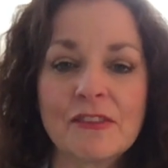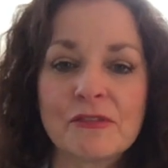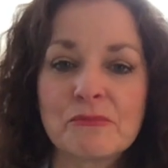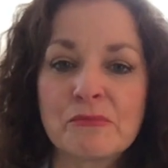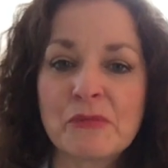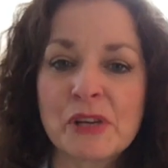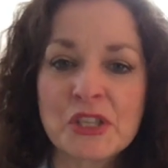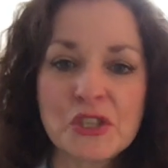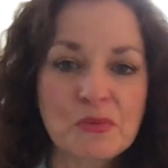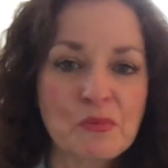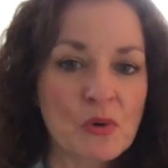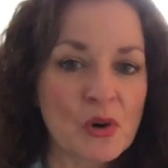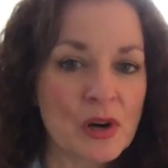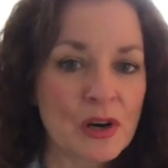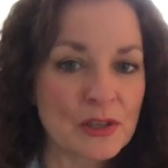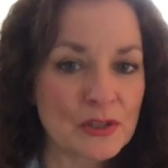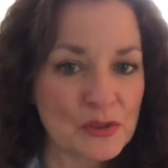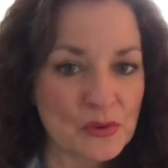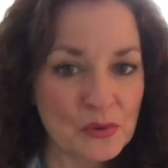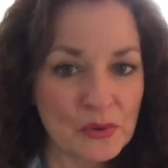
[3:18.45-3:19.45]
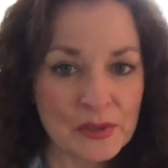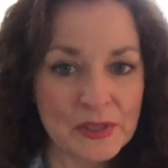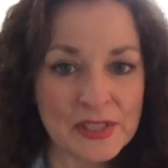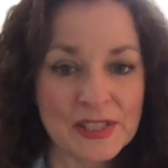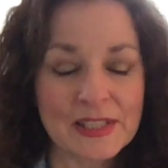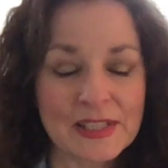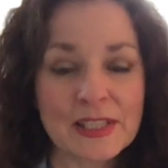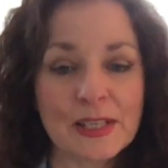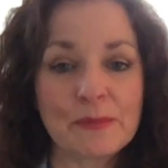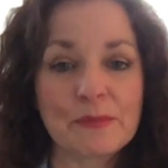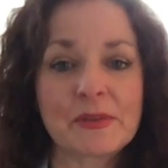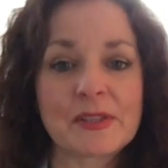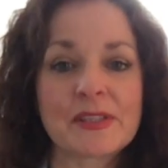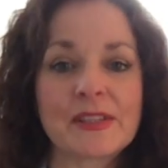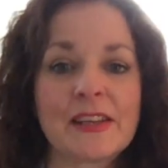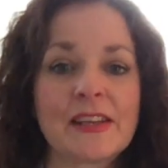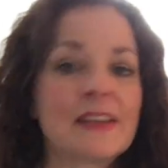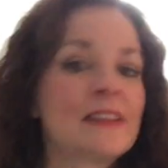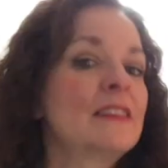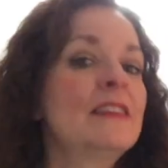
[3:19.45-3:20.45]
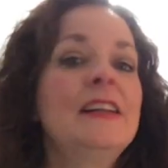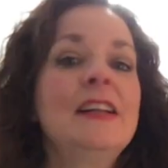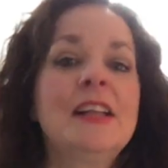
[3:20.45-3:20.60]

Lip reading: much more tools and tips than